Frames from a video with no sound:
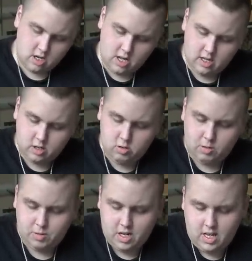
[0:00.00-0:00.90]
That's cool,
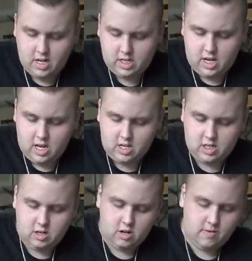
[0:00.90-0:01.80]
I'm setting that aside. This
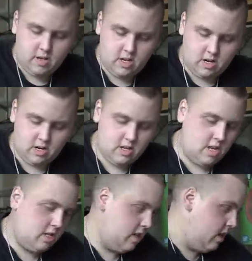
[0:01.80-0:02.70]
is going over here.
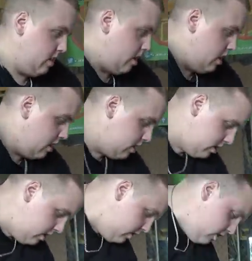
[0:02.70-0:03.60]
This is like the art
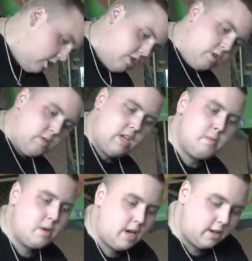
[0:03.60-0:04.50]
look through
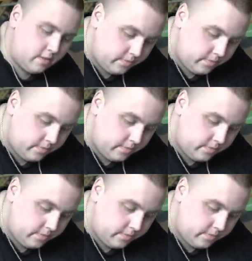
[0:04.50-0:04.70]
keep pile.